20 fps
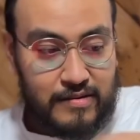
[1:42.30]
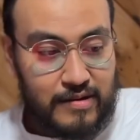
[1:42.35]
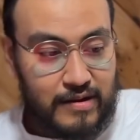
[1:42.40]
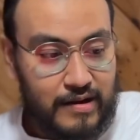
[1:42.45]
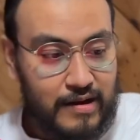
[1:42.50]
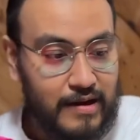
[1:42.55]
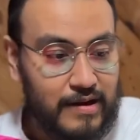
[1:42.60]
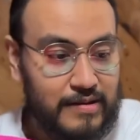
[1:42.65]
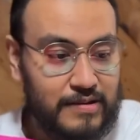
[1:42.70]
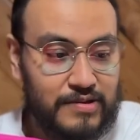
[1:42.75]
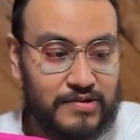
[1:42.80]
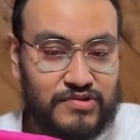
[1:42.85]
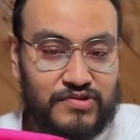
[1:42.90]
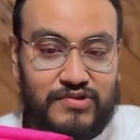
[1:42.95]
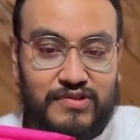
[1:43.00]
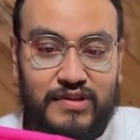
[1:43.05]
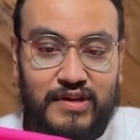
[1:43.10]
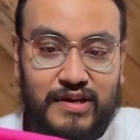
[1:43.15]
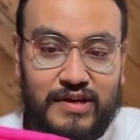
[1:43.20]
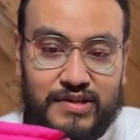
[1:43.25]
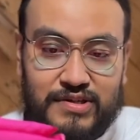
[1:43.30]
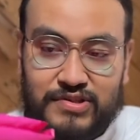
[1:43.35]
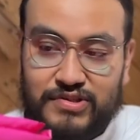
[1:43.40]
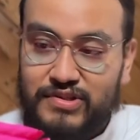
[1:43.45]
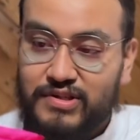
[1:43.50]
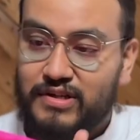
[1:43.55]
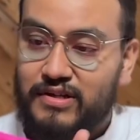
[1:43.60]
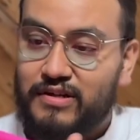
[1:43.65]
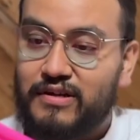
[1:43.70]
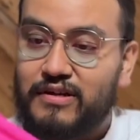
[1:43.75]
They got this nice
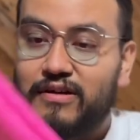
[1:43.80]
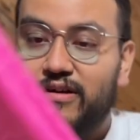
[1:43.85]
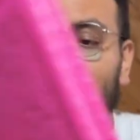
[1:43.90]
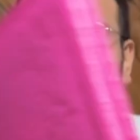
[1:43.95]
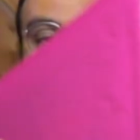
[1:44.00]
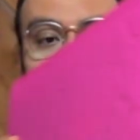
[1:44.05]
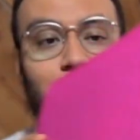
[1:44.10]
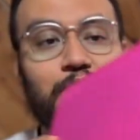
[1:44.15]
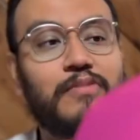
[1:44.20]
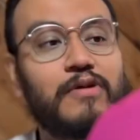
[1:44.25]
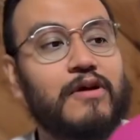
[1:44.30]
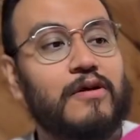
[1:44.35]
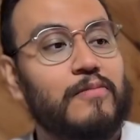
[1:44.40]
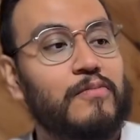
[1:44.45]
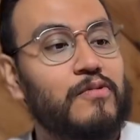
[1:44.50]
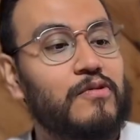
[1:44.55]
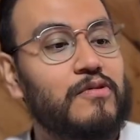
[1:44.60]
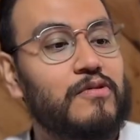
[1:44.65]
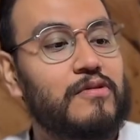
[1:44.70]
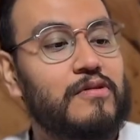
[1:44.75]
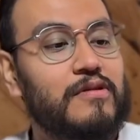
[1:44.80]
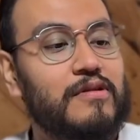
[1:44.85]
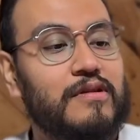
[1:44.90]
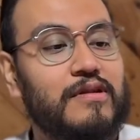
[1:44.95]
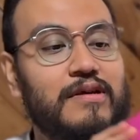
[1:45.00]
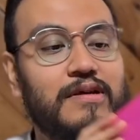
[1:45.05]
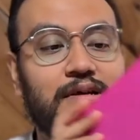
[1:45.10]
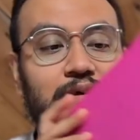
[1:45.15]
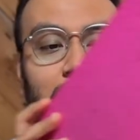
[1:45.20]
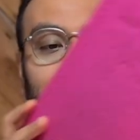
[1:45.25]
purple
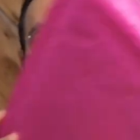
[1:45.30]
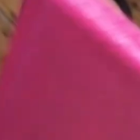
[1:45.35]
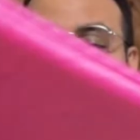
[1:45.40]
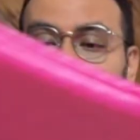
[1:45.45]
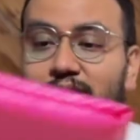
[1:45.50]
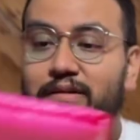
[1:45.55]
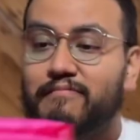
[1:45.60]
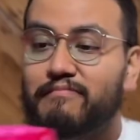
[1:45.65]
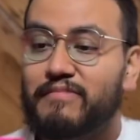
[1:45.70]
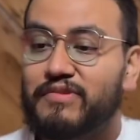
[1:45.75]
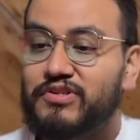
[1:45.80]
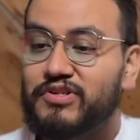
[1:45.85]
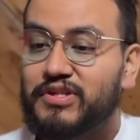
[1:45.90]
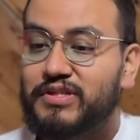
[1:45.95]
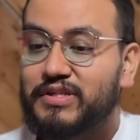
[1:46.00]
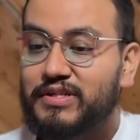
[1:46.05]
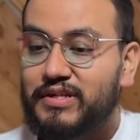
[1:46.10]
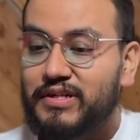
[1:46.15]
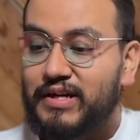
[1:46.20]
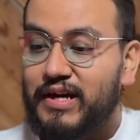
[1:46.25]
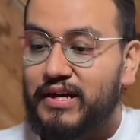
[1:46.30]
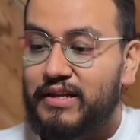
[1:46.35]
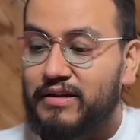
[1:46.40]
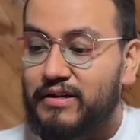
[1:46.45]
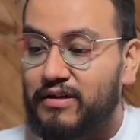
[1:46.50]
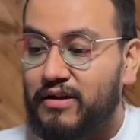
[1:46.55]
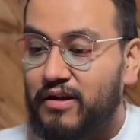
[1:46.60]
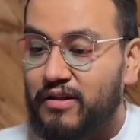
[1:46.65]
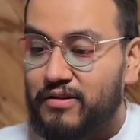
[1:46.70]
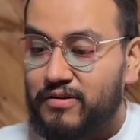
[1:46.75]
magenta kind
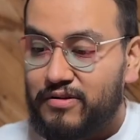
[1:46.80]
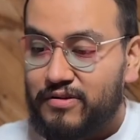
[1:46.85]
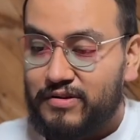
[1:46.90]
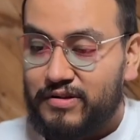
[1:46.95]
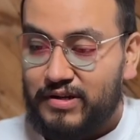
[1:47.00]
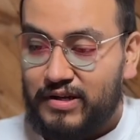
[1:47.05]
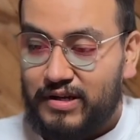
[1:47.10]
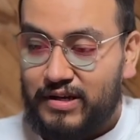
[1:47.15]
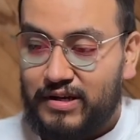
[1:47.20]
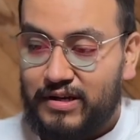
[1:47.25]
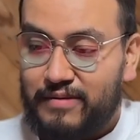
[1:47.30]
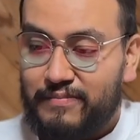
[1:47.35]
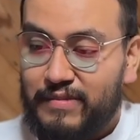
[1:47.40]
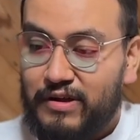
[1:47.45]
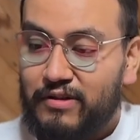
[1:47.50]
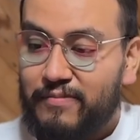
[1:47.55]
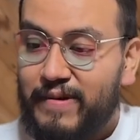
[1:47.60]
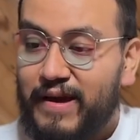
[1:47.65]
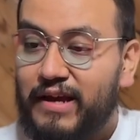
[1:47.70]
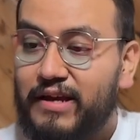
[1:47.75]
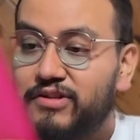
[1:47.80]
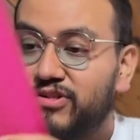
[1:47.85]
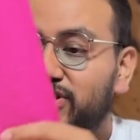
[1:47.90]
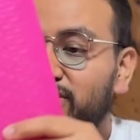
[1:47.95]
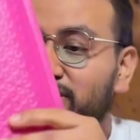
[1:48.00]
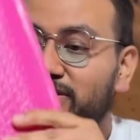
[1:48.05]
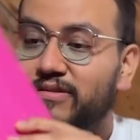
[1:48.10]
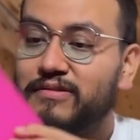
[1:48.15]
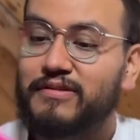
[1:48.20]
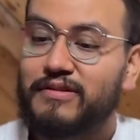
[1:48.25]
of colored mail
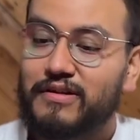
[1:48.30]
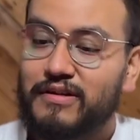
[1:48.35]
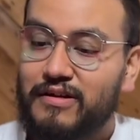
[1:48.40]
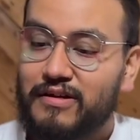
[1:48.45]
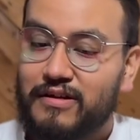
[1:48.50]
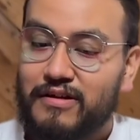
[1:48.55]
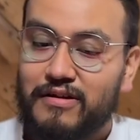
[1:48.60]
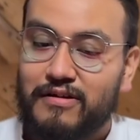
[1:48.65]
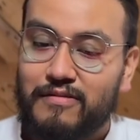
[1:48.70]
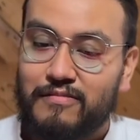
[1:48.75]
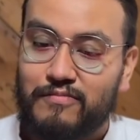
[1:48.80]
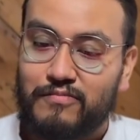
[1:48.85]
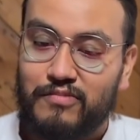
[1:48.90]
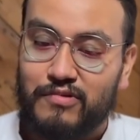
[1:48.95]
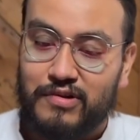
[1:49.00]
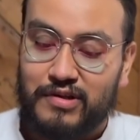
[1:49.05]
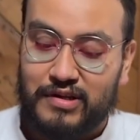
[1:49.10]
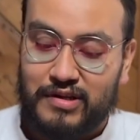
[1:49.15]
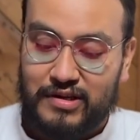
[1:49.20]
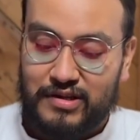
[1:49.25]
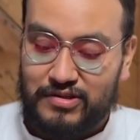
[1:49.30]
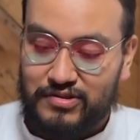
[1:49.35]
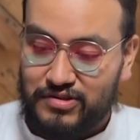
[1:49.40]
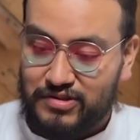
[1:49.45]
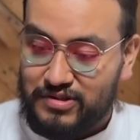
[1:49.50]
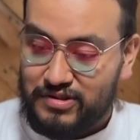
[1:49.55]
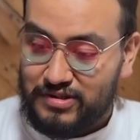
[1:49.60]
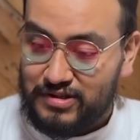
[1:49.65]
packaging. Pretty nice.